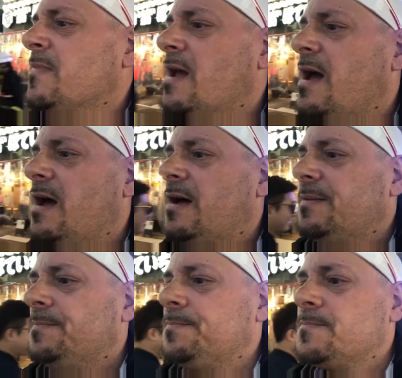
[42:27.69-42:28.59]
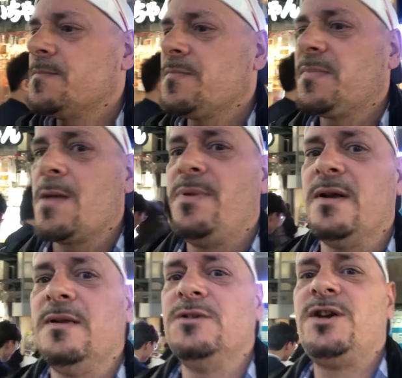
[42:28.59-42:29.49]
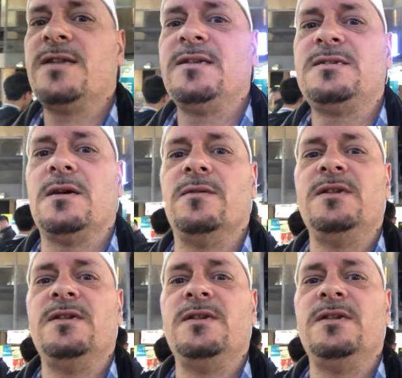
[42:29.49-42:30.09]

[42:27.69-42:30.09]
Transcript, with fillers: But check this out.